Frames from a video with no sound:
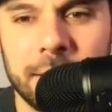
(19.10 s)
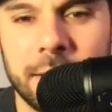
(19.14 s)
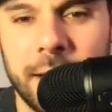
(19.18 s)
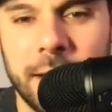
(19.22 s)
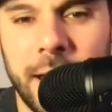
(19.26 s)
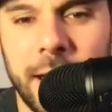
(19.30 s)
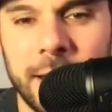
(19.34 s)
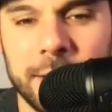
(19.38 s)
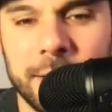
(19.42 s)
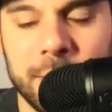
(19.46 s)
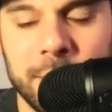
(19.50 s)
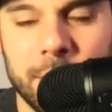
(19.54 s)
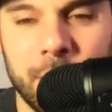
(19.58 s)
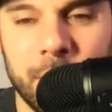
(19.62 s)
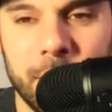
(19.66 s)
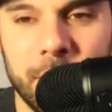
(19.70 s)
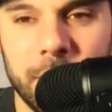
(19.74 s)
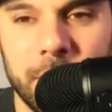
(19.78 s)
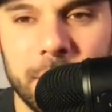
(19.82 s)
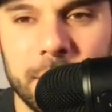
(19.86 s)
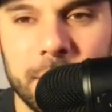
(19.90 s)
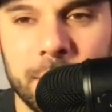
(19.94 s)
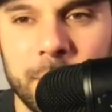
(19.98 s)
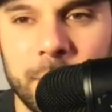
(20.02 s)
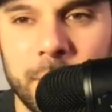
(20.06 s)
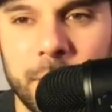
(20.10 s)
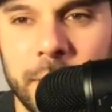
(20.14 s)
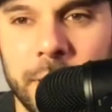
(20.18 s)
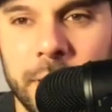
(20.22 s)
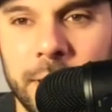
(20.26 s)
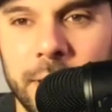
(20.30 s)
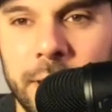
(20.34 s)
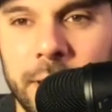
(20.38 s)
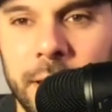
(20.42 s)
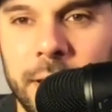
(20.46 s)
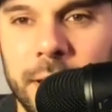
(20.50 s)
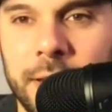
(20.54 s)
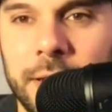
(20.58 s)
As you join this morning,
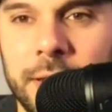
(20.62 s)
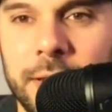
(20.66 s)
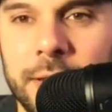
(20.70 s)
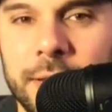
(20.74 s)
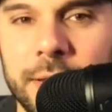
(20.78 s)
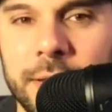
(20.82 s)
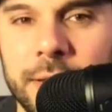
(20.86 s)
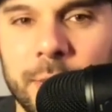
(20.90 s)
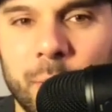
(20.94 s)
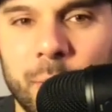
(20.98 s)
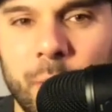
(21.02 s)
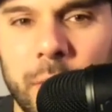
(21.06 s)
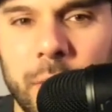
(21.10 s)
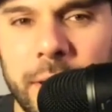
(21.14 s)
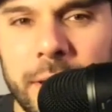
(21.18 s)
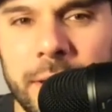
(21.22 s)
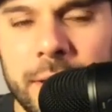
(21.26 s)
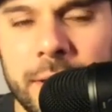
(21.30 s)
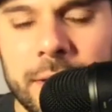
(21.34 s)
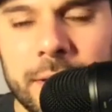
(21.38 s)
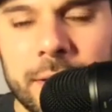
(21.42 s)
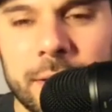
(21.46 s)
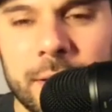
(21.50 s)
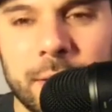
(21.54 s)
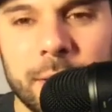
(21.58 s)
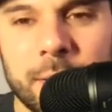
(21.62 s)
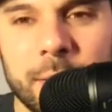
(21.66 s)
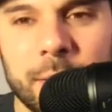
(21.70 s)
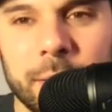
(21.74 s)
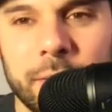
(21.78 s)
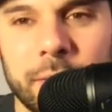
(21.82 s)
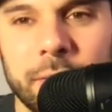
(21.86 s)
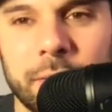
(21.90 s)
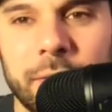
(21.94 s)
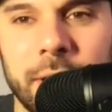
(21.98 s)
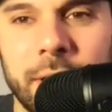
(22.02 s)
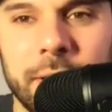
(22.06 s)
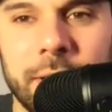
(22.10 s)
tell us, what is your
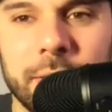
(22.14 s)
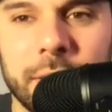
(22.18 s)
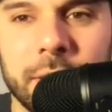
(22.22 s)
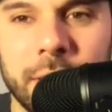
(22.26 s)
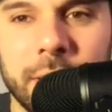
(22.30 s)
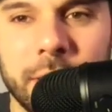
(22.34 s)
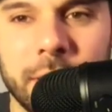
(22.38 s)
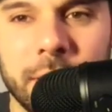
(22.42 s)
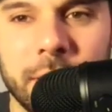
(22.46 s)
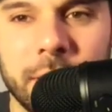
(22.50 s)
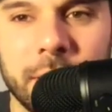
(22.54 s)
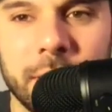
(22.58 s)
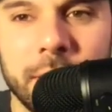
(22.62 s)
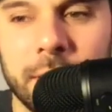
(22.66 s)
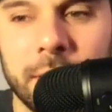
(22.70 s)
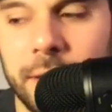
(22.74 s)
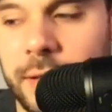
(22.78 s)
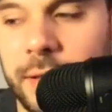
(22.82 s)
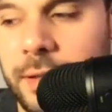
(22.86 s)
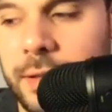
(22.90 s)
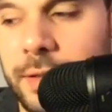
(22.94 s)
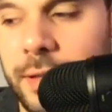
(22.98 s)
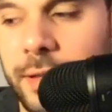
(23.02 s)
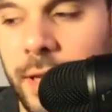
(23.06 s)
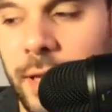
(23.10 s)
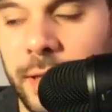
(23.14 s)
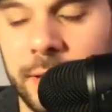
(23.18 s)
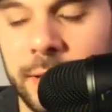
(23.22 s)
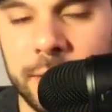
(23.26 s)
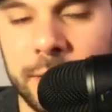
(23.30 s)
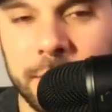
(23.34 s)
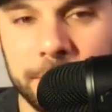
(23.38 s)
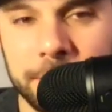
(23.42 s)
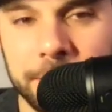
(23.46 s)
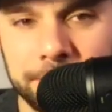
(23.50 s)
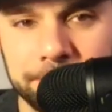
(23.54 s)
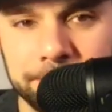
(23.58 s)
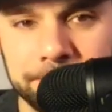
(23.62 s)
favorite
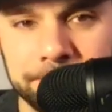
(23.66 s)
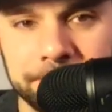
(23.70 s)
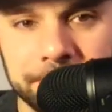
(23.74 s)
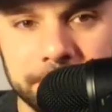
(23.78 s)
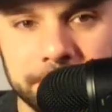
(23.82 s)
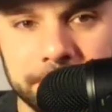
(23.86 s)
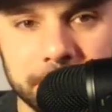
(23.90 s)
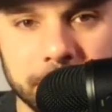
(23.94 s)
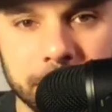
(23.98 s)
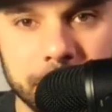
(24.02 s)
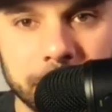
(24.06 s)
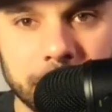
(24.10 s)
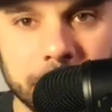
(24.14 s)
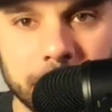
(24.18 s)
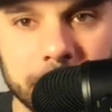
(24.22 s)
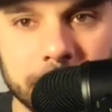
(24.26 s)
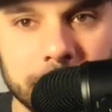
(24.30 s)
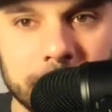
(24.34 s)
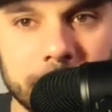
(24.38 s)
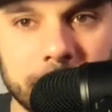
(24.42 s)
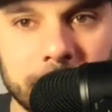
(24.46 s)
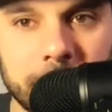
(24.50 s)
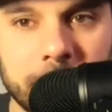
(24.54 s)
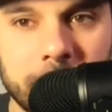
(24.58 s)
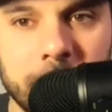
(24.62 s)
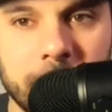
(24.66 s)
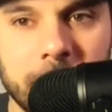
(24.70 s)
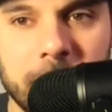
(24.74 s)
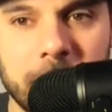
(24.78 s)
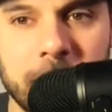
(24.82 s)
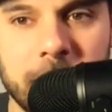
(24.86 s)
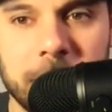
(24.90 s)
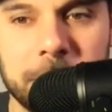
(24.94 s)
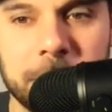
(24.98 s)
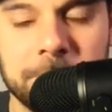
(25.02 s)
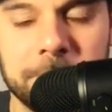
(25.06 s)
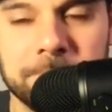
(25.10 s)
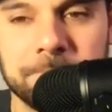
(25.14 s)
scent?
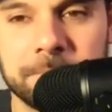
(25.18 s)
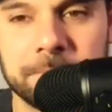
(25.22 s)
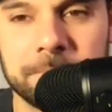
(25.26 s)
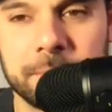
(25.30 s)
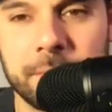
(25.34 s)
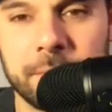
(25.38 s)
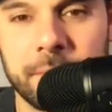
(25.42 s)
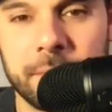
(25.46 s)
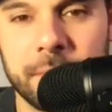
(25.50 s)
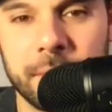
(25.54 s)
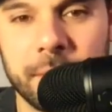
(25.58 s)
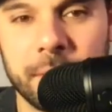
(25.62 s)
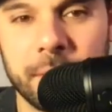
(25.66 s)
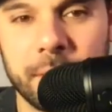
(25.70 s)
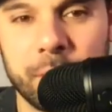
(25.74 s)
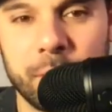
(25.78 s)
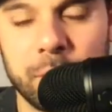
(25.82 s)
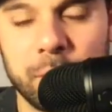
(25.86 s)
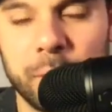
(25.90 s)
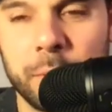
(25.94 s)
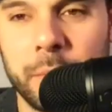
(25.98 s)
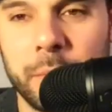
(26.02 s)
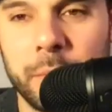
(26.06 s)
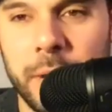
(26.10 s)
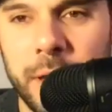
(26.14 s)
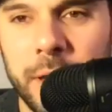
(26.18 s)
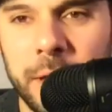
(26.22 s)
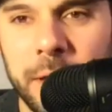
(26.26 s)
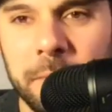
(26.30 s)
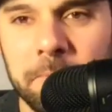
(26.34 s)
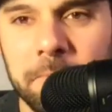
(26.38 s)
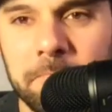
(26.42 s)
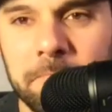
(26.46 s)
For me,